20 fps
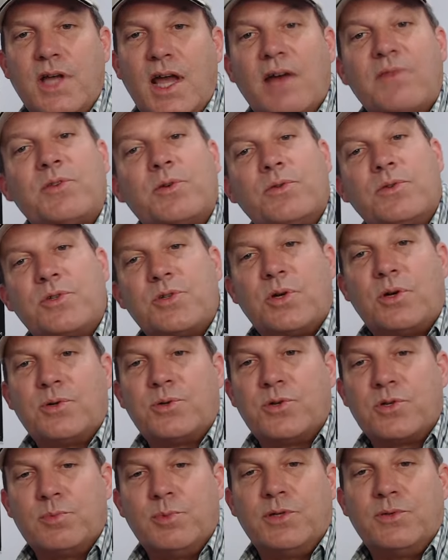after the
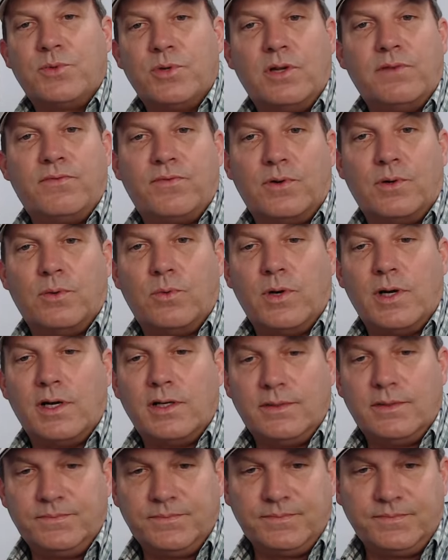charger's been run for a
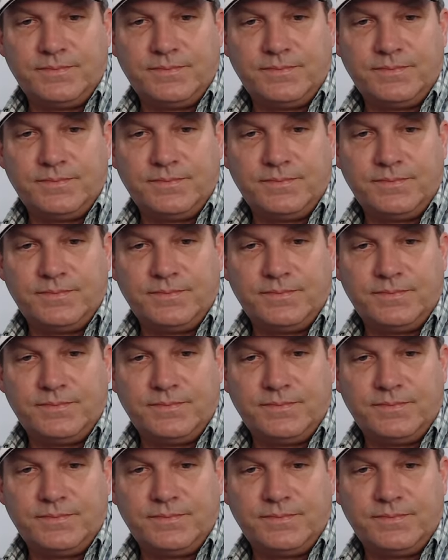while,